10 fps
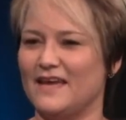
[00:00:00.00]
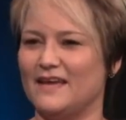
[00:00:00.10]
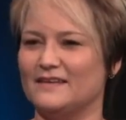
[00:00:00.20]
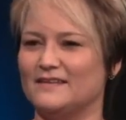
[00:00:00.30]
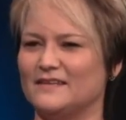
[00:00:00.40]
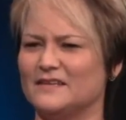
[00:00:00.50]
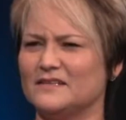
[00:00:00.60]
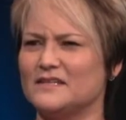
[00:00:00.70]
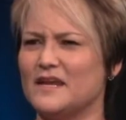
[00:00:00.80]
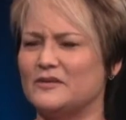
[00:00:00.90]
And little
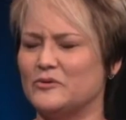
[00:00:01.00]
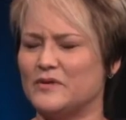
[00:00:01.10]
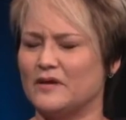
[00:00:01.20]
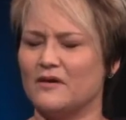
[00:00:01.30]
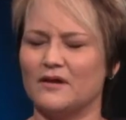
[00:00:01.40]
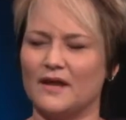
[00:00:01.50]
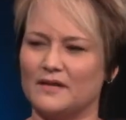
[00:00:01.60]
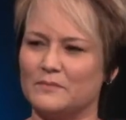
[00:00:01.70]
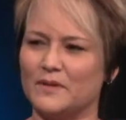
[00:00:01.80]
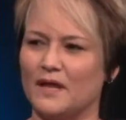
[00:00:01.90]
did I know that God
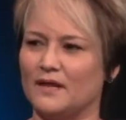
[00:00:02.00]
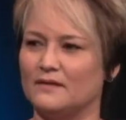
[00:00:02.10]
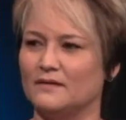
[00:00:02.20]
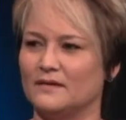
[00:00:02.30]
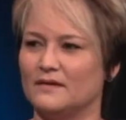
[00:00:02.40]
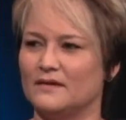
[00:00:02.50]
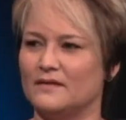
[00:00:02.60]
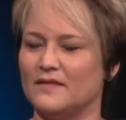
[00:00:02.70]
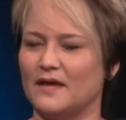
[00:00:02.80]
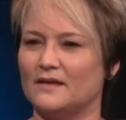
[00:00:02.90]
had a plan.
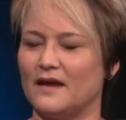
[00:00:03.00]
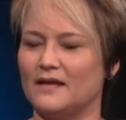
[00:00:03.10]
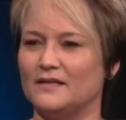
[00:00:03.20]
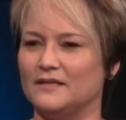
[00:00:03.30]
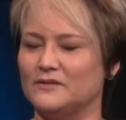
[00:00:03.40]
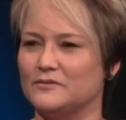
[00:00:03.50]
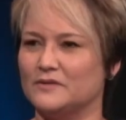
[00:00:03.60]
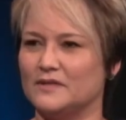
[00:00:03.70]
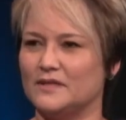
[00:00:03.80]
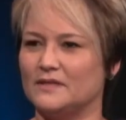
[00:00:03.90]
That I
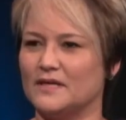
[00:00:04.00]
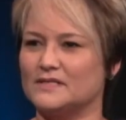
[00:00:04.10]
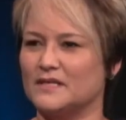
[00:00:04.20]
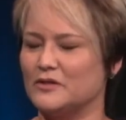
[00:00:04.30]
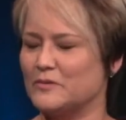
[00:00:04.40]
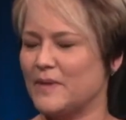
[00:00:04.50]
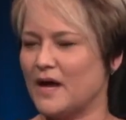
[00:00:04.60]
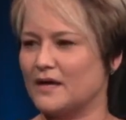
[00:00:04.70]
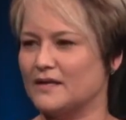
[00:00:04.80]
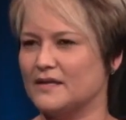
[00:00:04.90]
literally, as I look
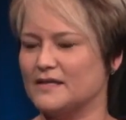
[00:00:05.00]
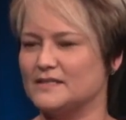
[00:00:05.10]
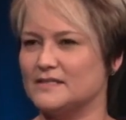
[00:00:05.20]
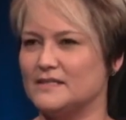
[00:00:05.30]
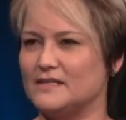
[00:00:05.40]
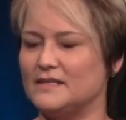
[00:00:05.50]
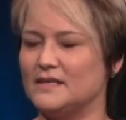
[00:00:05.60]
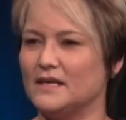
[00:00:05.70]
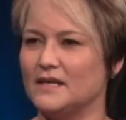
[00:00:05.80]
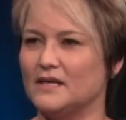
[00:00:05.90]
back and I see,
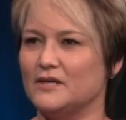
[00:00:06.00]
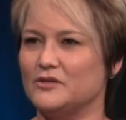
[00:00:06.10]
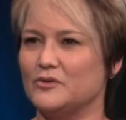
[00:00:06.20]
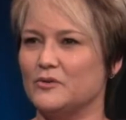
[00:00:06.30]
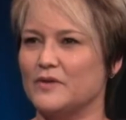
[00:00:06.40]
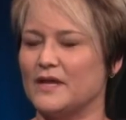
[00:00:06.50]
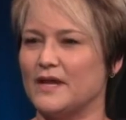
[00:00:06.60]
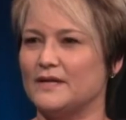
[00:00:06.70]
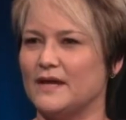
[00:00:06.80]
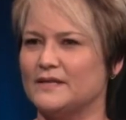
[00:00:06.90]
you know, that
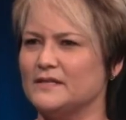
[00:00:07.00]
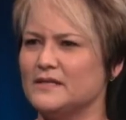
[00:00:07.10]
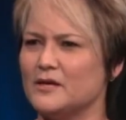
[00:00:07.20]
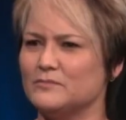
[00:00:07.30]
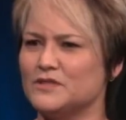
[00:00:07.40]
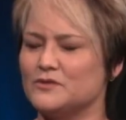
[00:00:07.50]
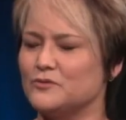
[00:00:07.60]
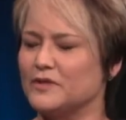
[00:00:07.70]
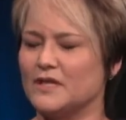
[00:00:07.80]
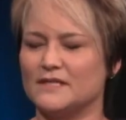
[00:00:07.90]
I didn't come to the
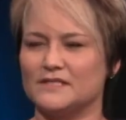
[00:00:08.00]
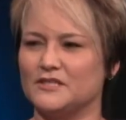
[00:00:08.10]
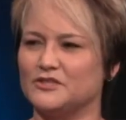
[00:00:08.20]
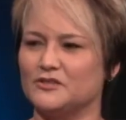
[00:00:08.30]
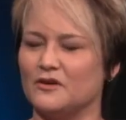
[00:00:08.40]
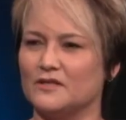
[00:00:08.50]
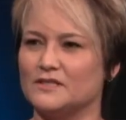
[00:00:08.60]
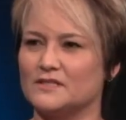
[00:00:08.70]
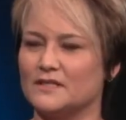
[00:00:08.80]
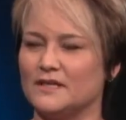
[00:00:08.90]
realization,
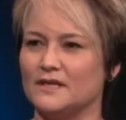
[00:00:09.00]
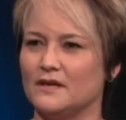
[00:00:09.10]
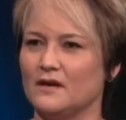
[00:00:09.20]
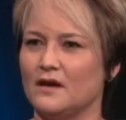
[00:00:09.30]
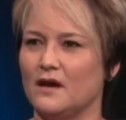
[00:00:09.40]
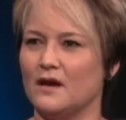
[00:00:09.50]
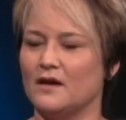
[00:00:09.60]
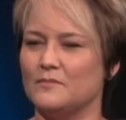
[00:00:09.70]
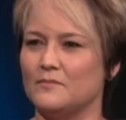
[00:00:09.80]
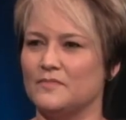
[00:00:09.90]
honestly.
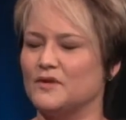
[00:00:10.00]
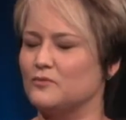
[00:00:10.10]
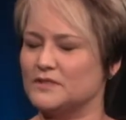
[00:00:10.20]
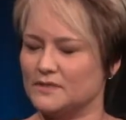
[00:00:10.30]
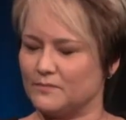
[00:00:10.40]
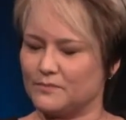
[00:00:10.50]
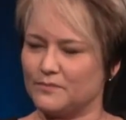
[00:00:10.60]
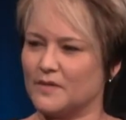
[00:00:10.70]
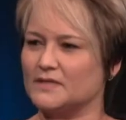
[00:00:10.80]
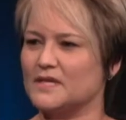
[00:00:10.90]
There was
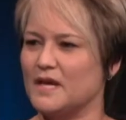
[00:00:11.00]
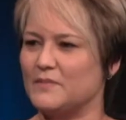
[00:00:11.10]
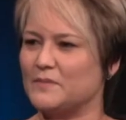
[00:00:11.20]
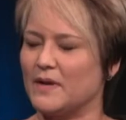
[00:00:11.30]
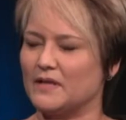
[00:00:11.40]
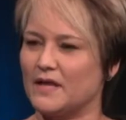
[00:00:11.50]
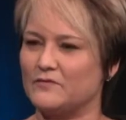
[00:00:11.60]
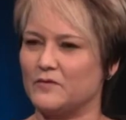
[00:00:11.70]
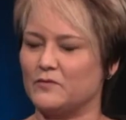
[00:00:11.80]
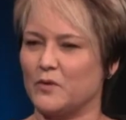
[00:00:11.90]
a time in my
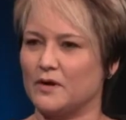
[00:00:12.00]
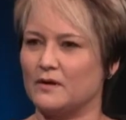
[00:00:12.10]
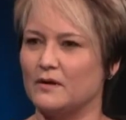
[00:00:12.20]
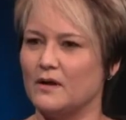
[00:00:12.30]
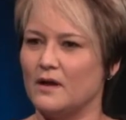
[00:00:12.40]
life of where